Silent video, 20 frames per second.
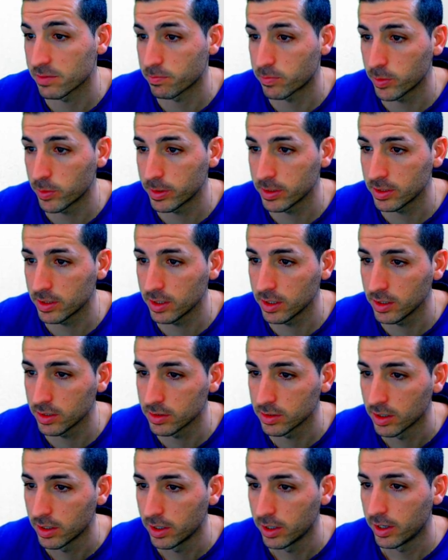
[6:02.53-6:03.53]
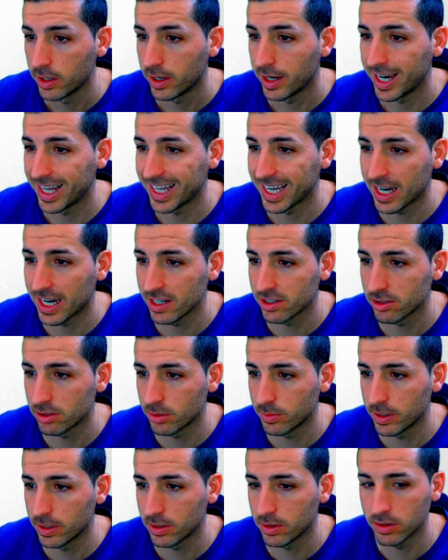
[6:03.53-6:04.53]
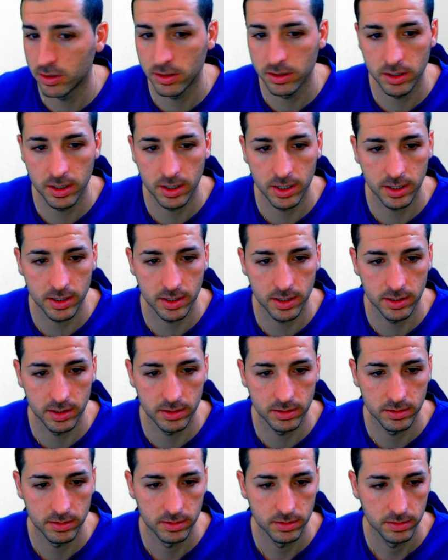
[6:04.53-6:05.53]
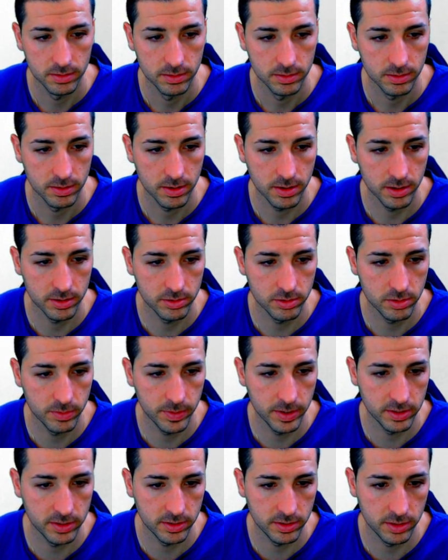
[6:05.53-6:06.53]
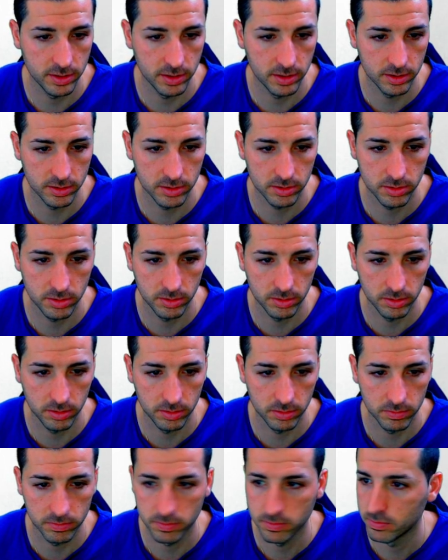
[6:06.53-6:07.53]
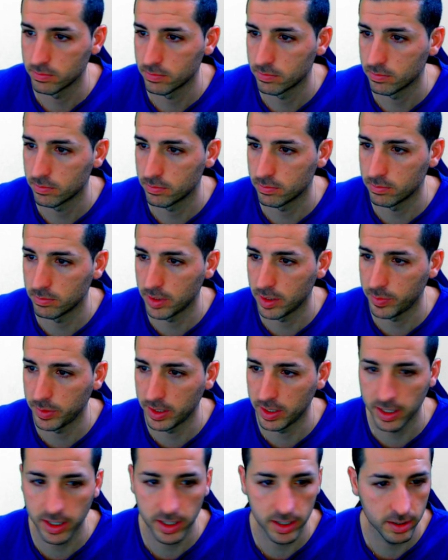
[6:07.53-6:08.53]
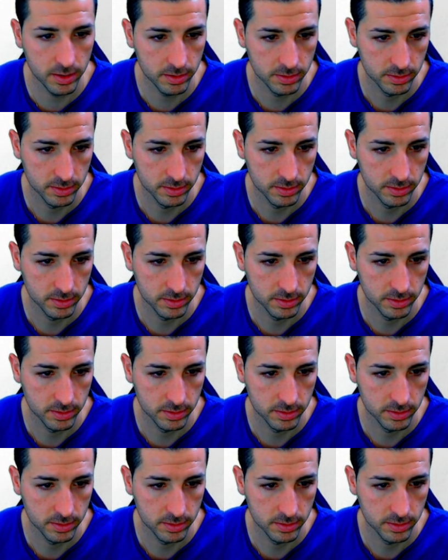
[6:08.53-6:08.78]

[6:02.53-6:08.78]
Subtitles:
properties, and the custom angle, I can customize this to maybe here.